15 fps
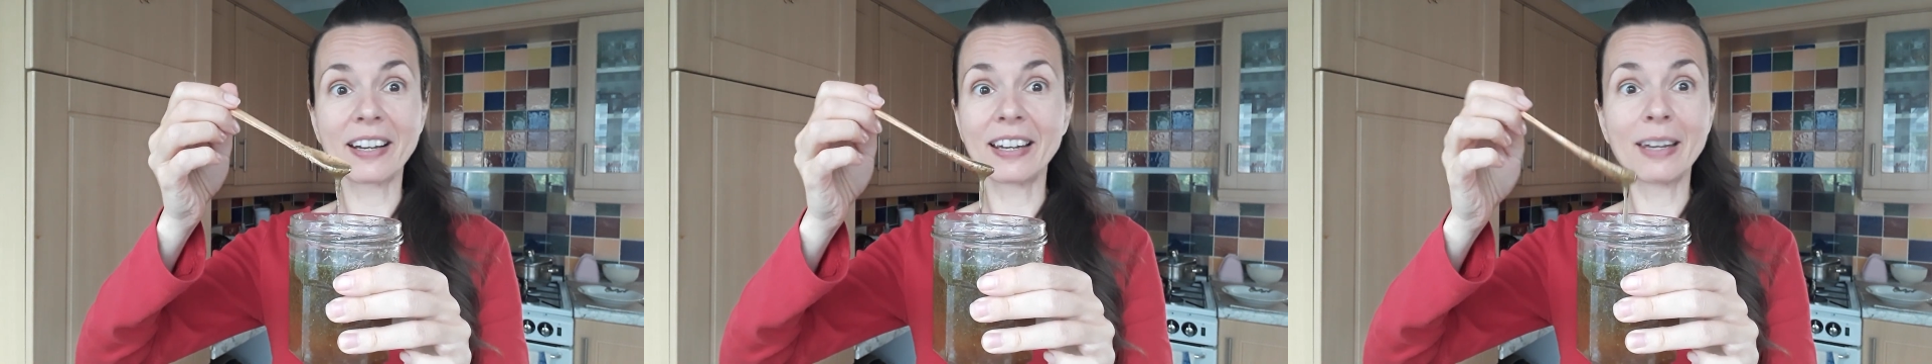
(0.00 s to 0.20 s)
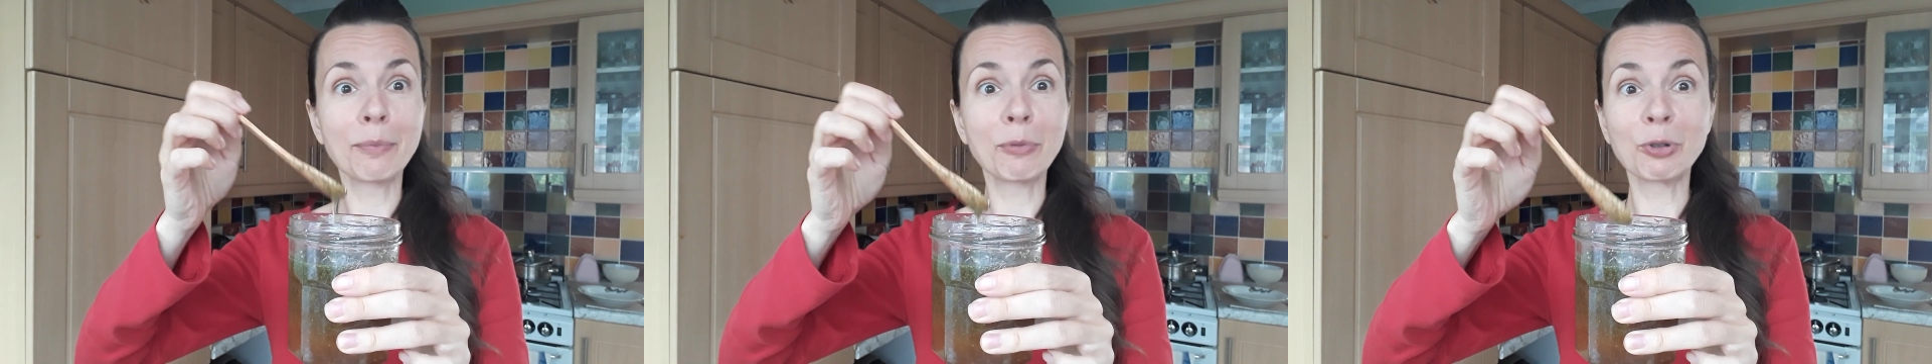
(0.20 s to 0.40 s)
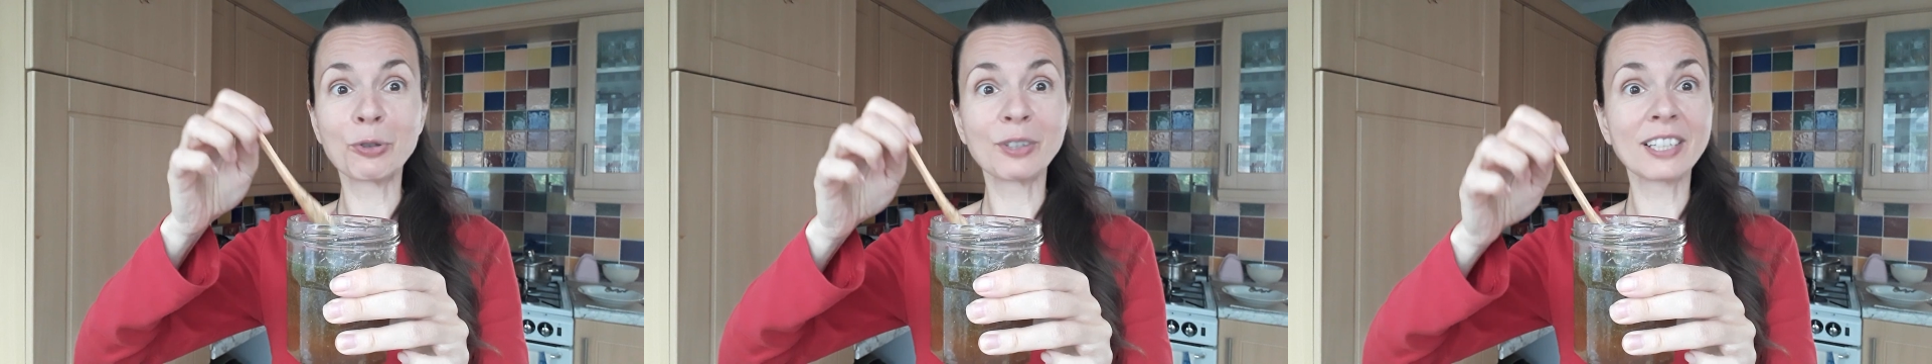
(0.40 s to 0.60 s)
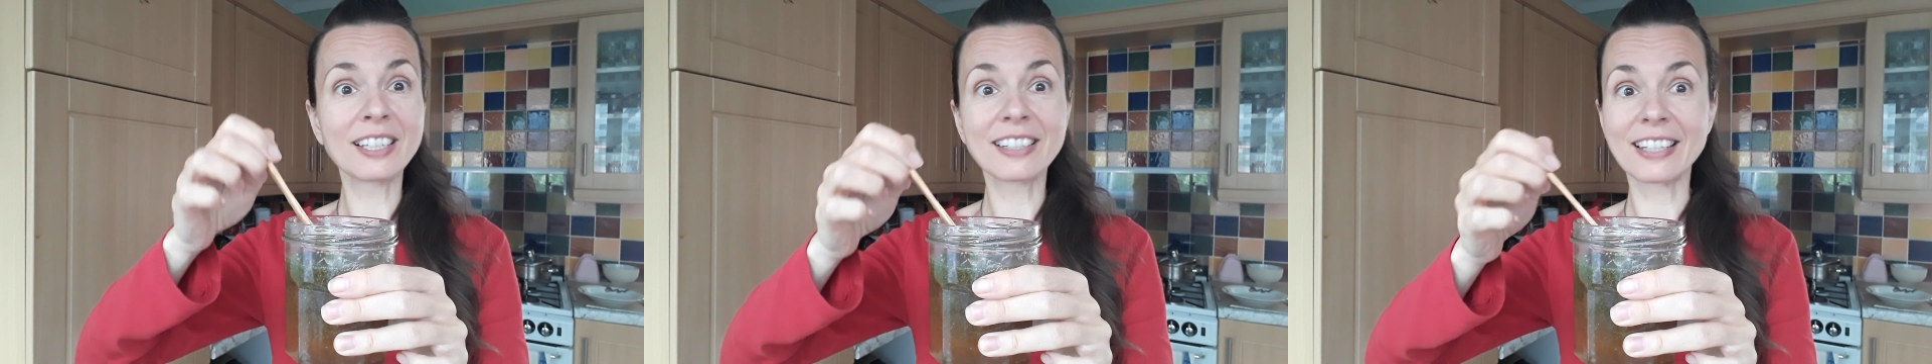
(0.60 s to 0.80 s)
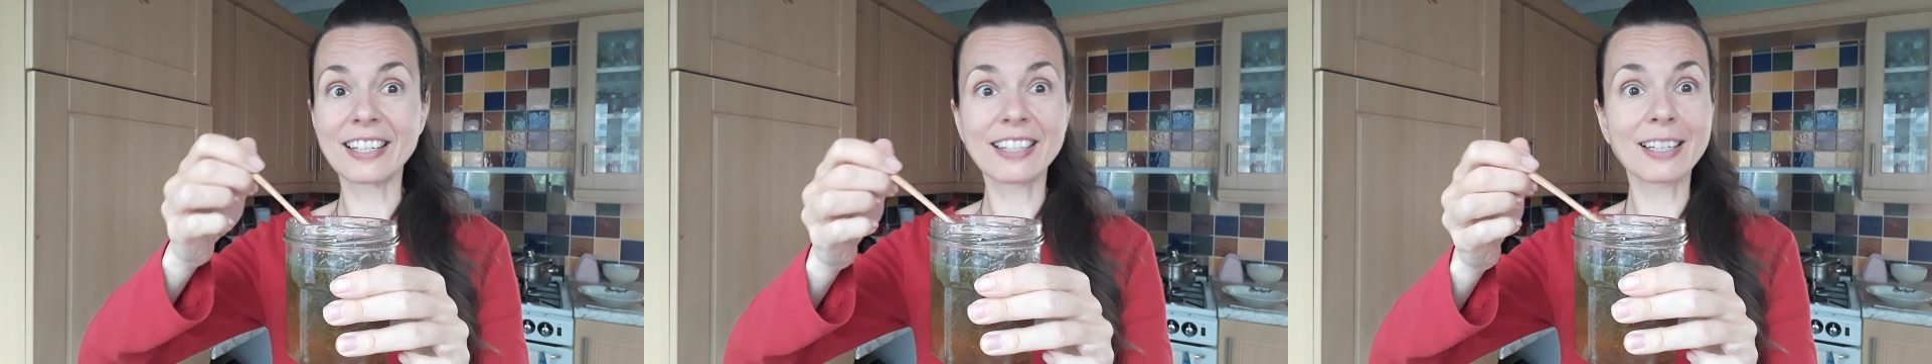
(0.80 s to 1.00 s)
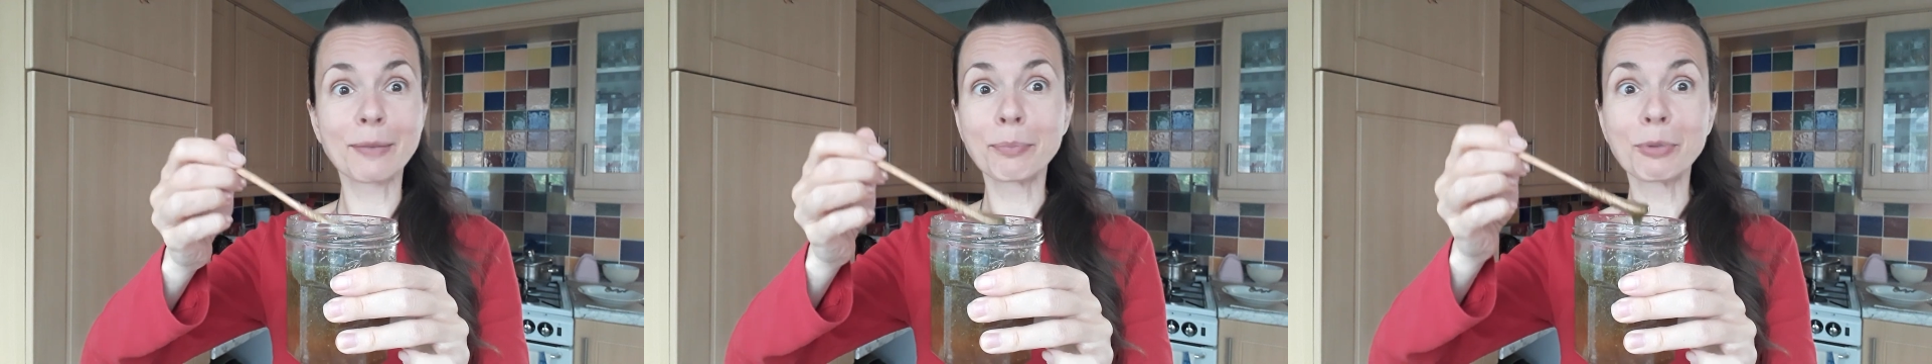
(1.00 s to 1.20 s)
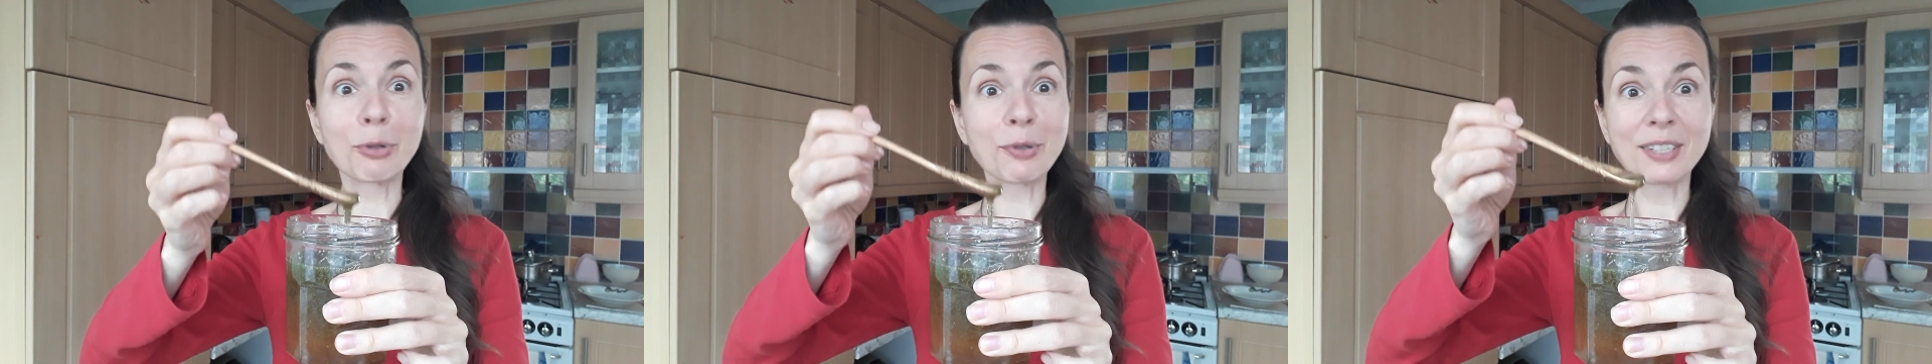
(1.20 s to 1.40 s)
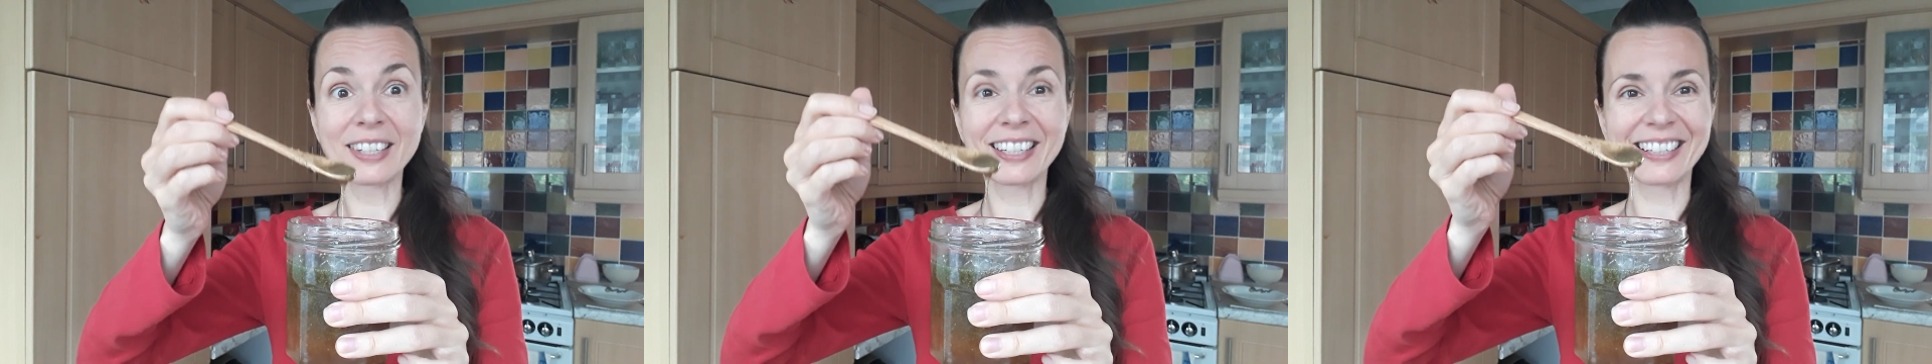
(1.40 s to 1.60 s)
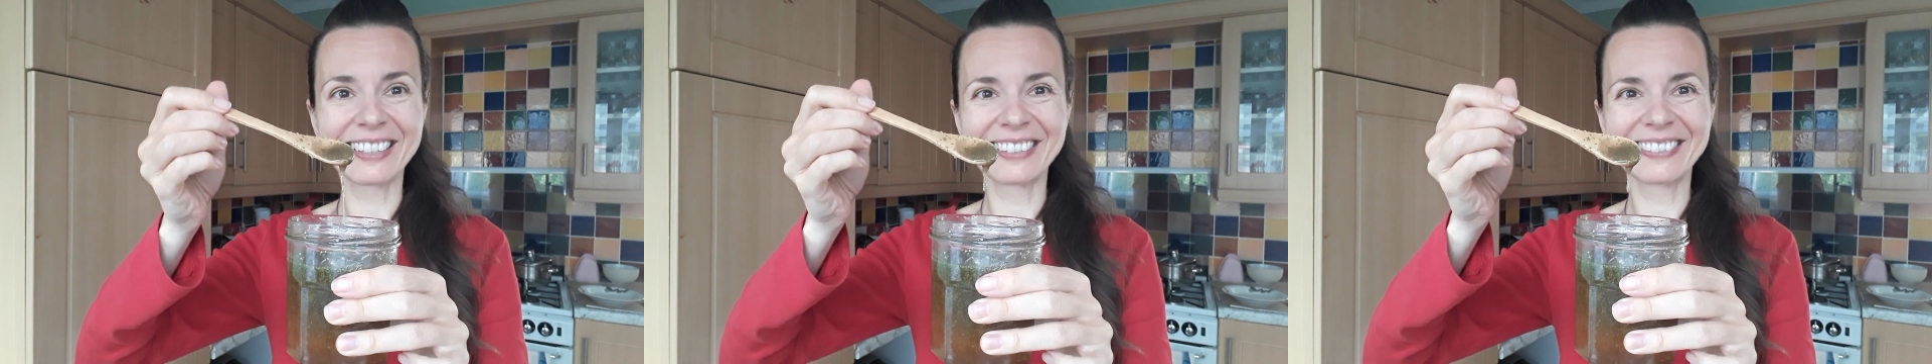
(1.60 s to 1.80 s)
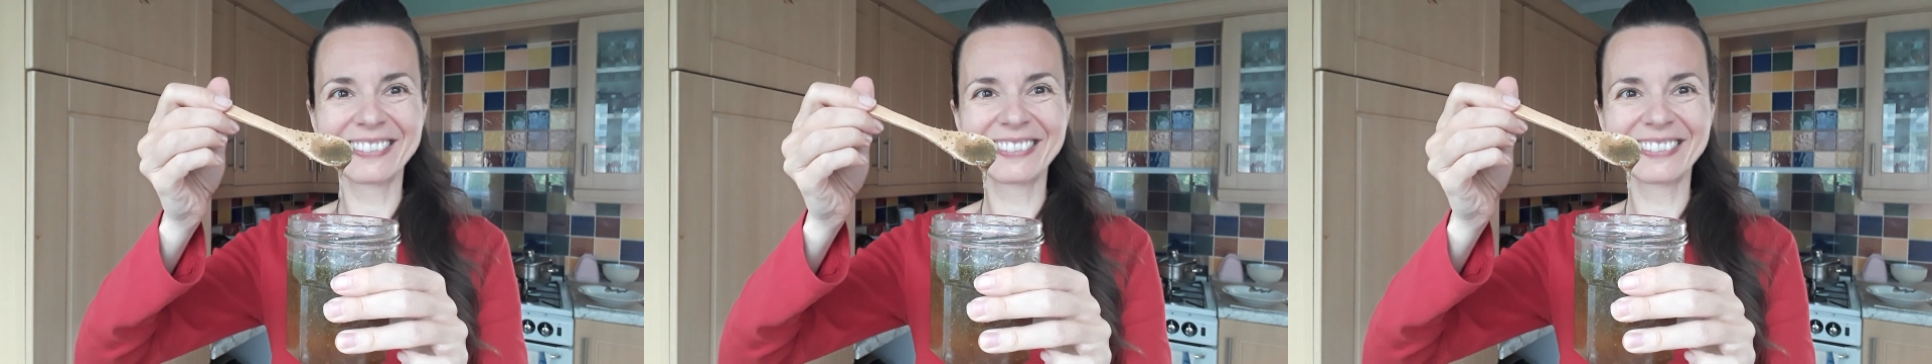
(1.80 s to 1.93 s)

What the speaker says: immune system booster.